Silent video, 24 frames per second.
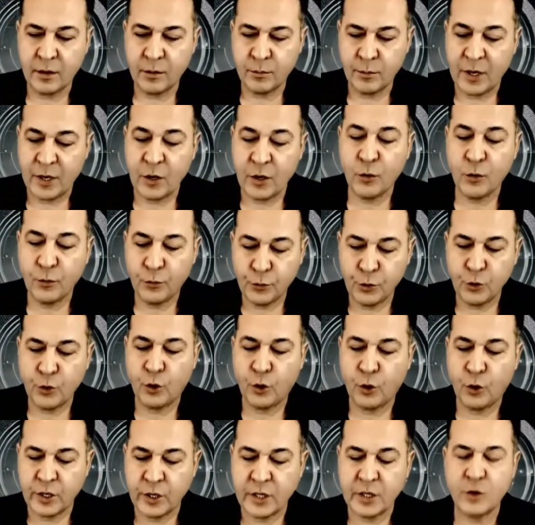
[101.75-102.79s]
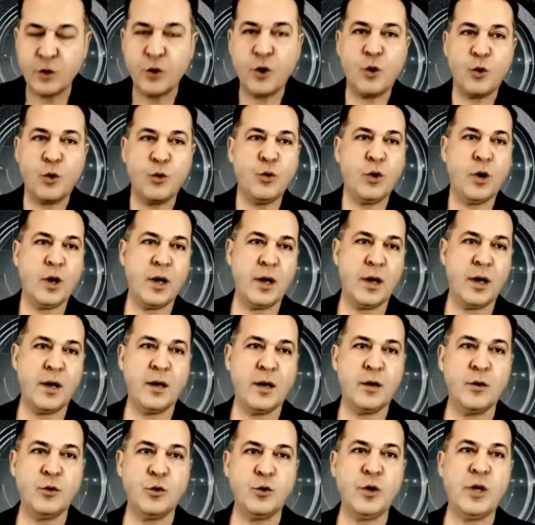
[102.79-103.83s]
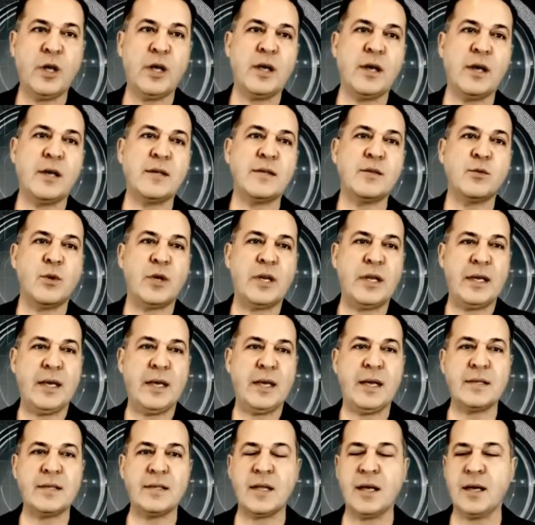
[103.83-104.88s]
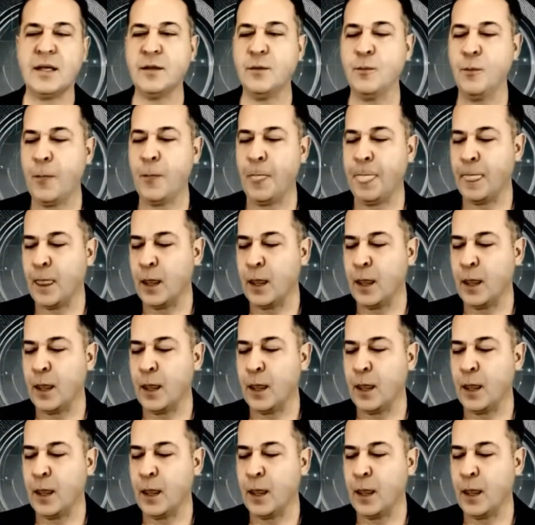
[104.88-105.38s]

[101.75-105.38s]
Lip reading: many of you already know who he is, what he has done,